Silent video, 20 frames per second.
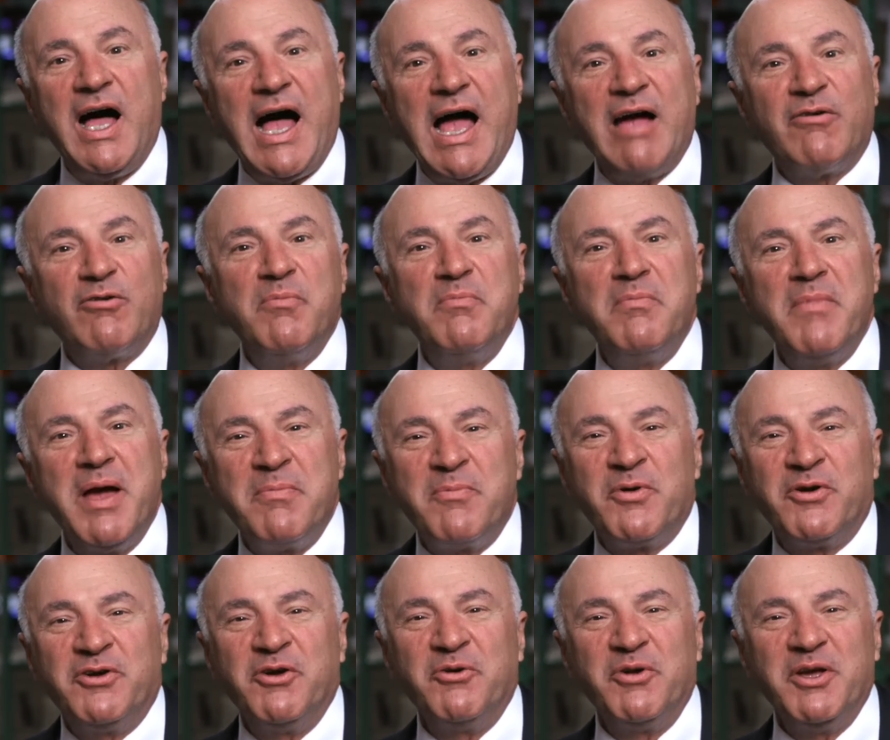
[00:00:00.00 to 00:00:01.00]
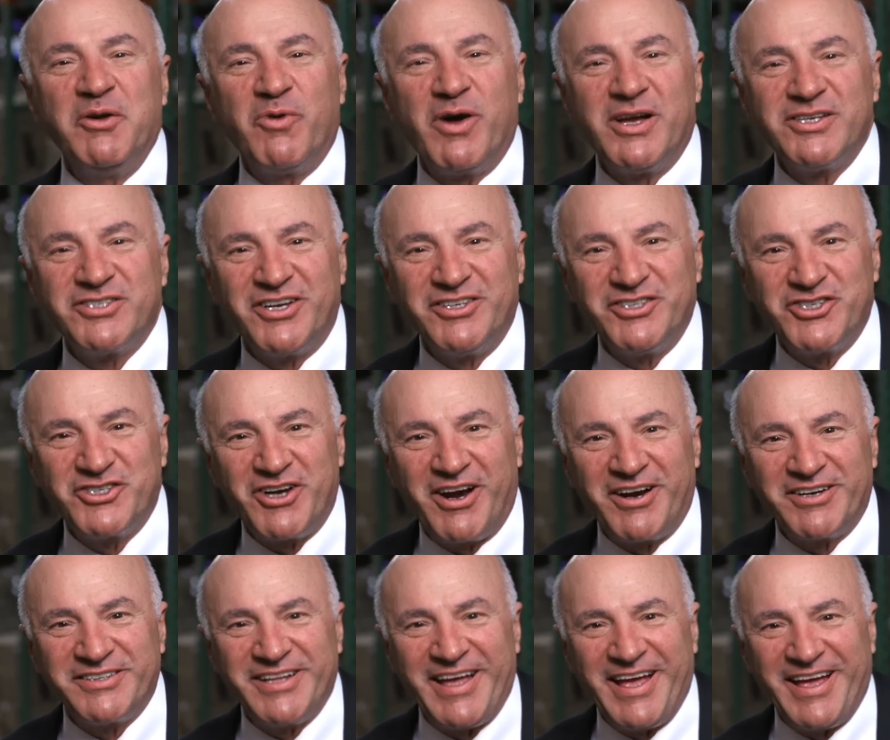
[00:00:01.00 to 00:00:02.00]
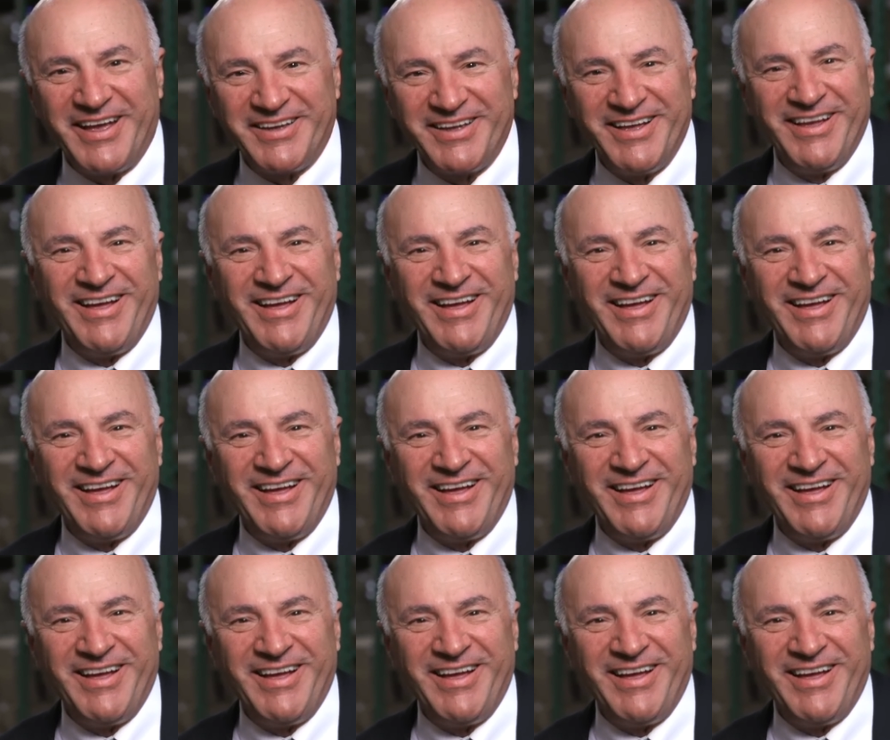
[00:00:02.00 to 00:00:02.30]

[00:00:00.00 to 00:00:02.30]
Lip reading: I remembered who he was on Shark Tank.